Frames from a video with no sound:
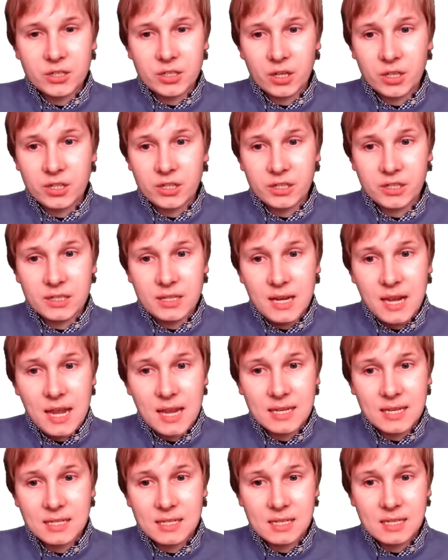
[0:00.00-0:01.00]
such as
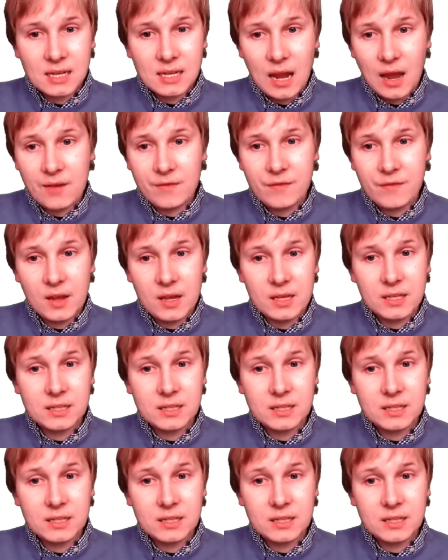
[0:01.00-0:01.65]
NIST have